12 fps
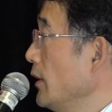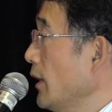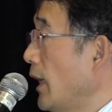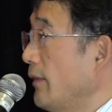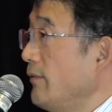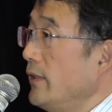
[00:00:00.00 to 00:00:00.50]

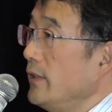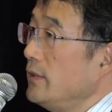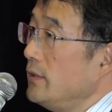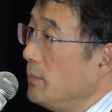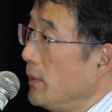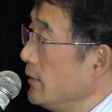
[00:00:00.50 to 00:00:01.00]
heavily
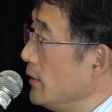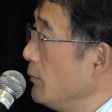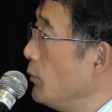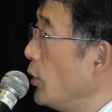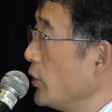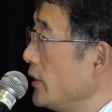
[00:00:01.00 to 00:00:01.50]
depend
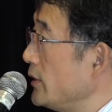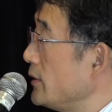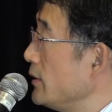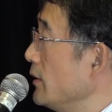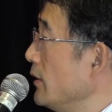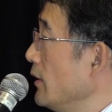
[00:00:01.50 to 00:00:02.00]
on
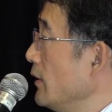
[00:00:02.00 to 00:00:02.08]
mortgage.